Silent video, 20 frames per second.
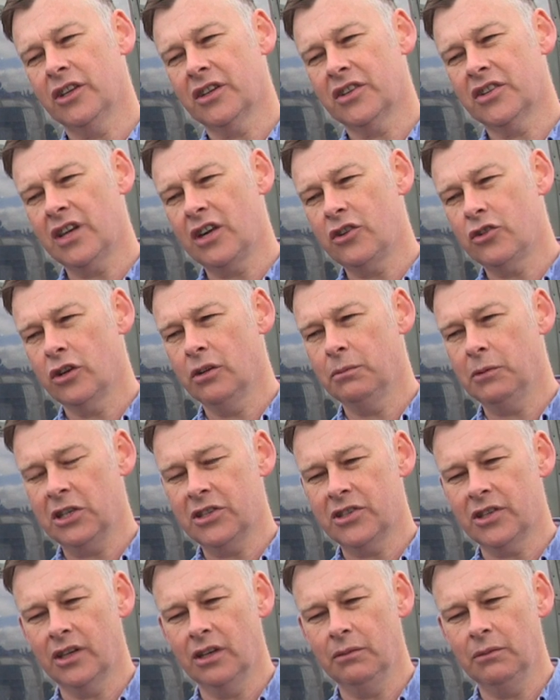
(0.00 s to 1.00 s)
etc.
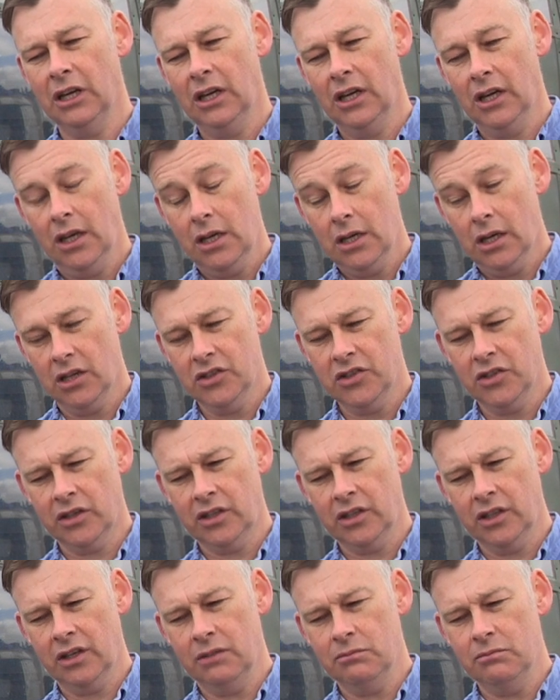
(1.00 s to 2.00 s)
But I took
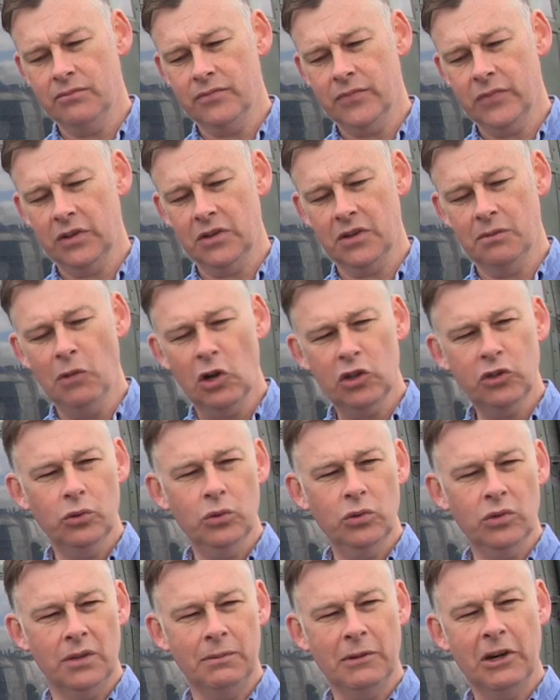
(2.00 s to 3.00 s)
as a
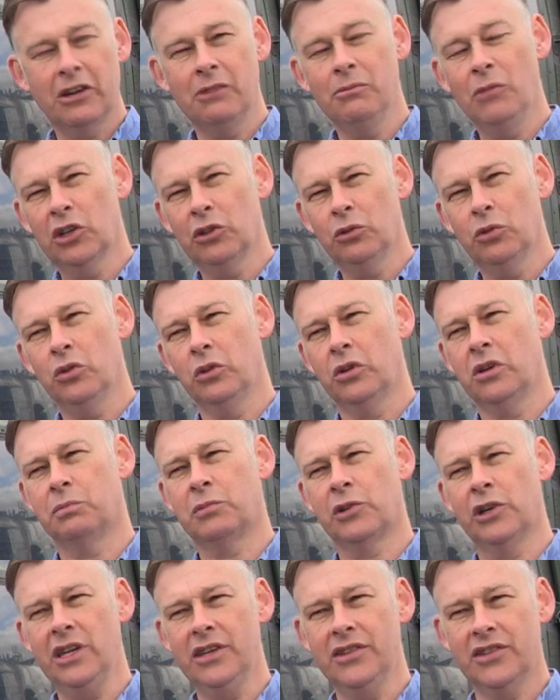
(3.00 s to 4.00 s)
model, American model called
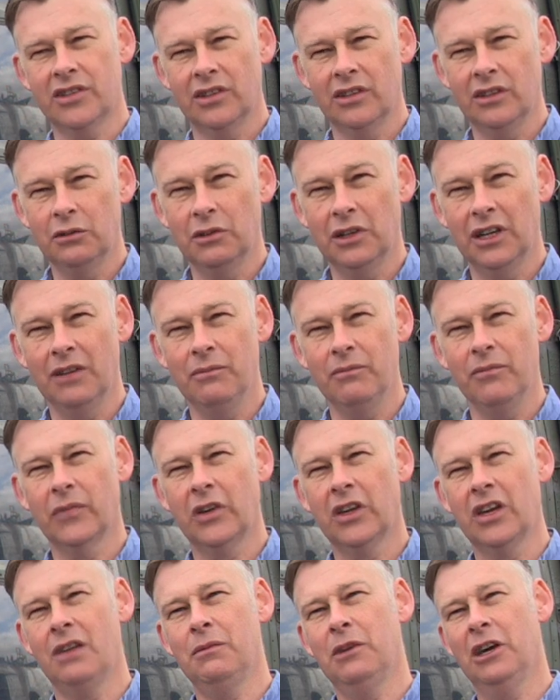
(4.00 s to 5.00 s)
Caprice, who
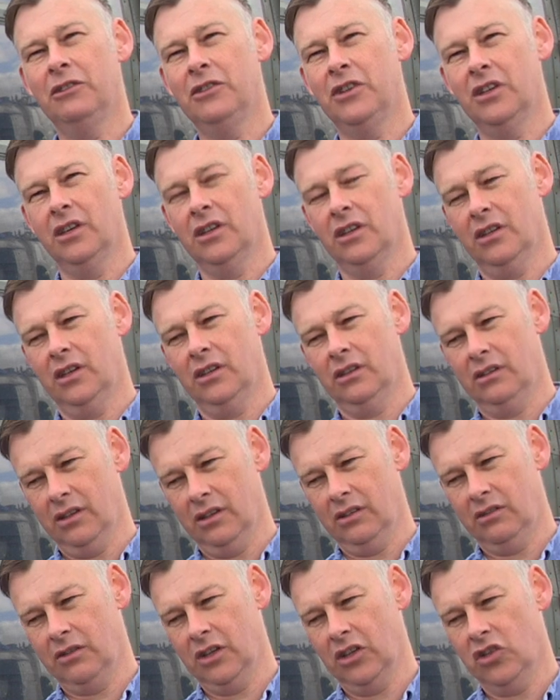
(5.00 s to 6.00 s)
came out, did a
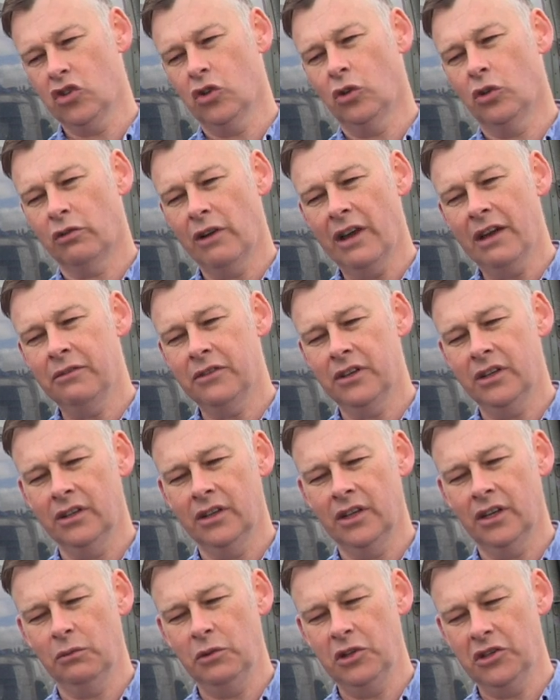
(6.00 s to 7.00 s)
tour around, and
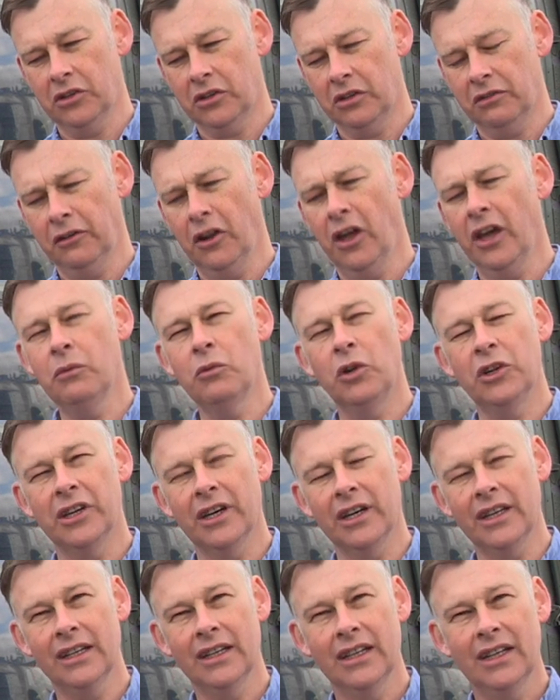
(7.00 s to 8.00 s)
we took her flying one
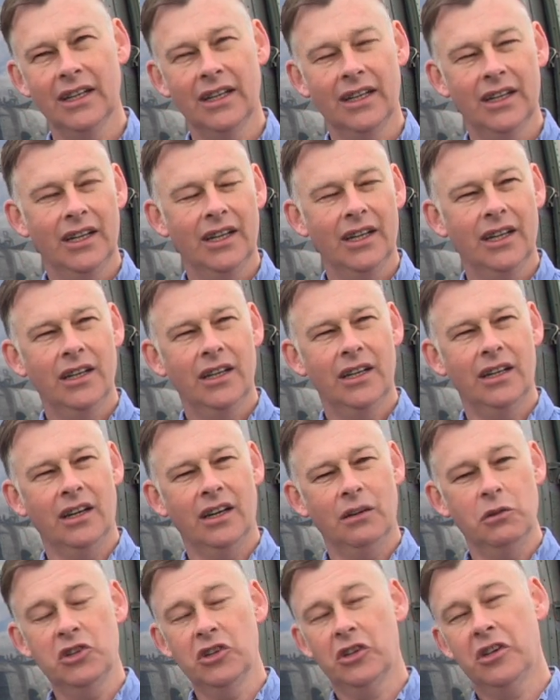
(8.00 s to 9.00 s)
day.
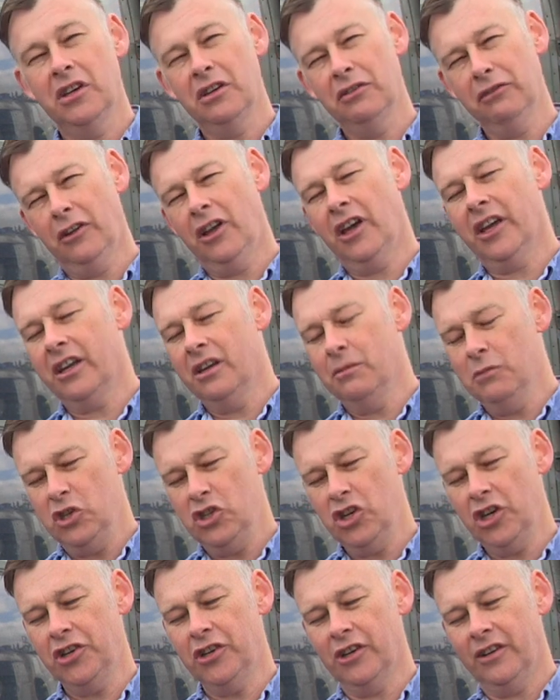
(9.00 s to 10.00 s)
We took her flying in a
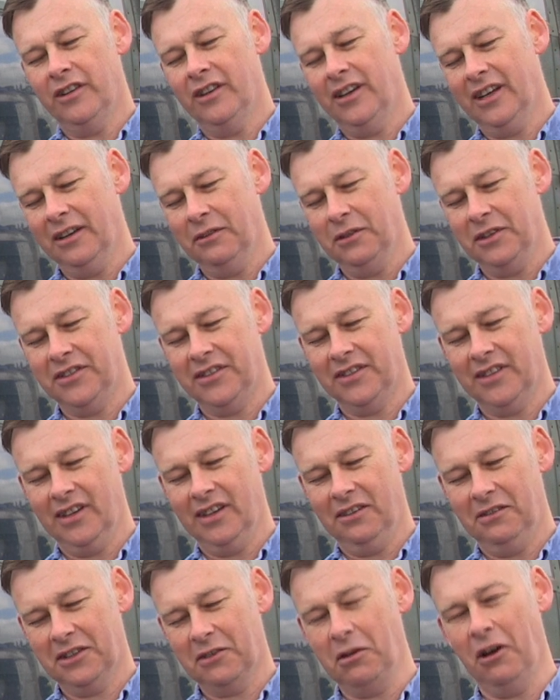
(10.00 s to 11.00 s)
magician, and it was
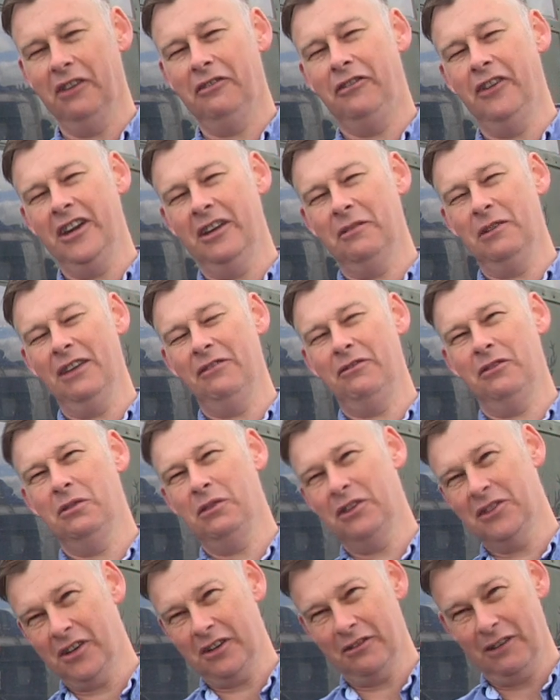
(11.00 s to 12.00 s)
quite funny. Whenever we
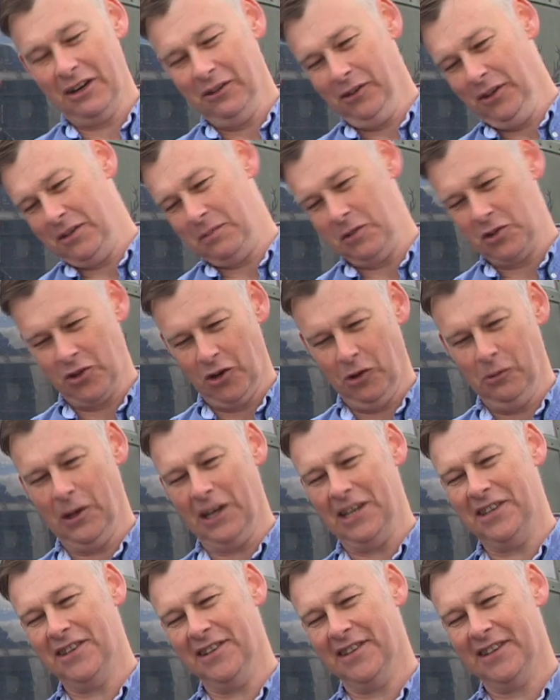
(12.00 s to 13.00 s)
took her around all these patrol
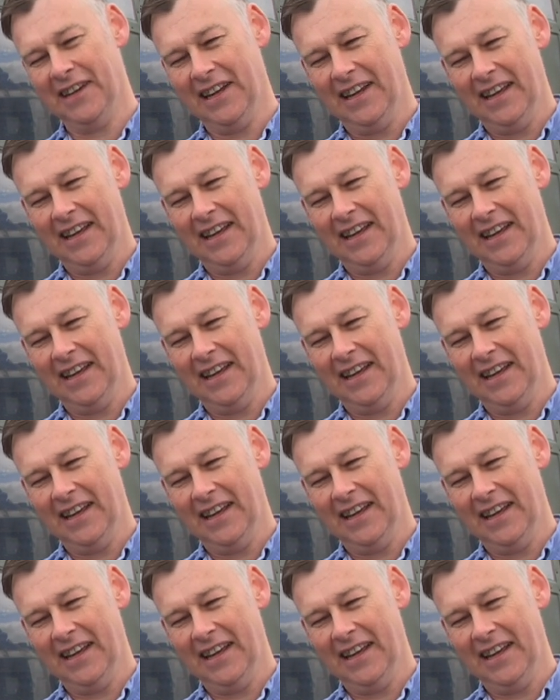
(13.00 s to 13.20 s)
bases,